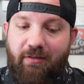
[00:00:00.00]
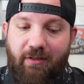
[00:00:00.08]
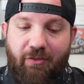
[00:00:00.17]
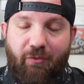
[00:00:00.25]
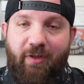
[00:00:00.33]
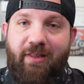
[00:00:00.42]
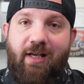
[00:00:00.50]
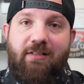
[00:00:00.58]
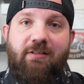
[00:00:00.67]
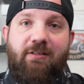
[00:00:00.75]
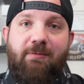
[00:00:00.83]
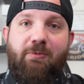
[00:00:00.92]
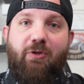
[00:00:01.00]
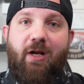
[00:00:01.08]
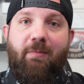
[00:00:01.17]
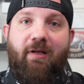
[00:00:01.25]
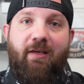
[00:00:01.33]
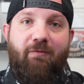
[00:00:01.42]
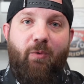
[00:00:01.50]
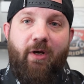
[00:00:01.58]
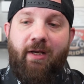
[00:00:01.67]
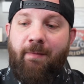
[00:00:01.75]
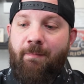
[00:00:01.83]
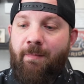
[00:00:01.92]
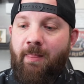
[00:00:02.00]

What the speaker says: the 3,000 subscriber giveaway.